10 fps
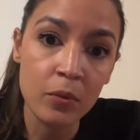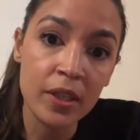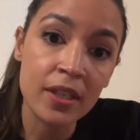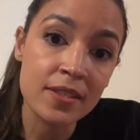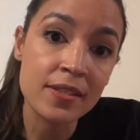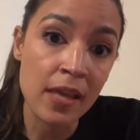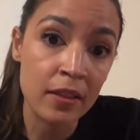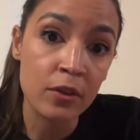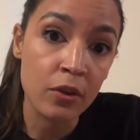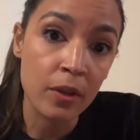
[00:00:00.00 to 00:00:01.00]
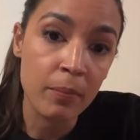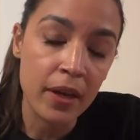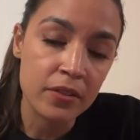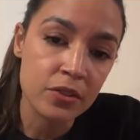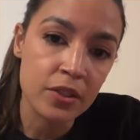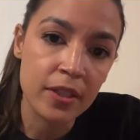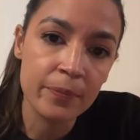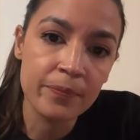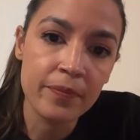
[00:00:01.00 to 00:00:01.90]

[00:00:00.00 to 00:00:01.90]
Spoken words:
We need to set the crooked path straight.